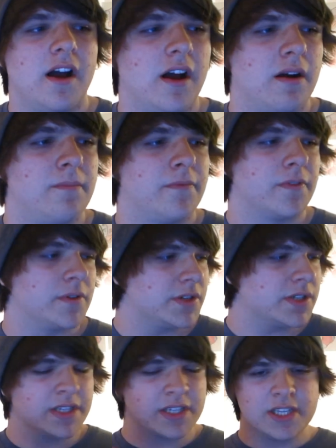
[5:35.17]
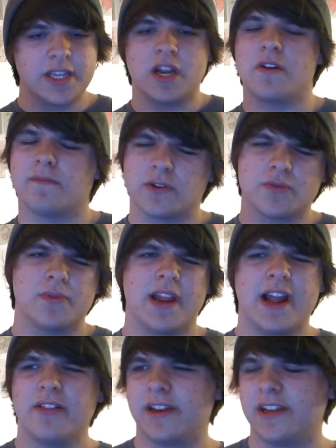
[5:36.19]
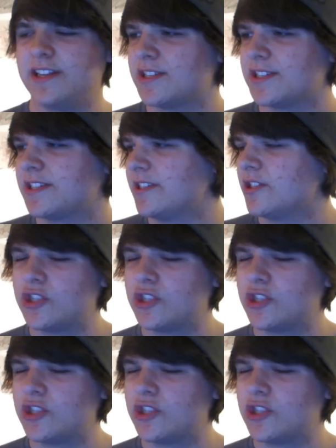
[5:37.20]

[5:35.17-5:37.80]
um, for just like sitting here in virtual reality and just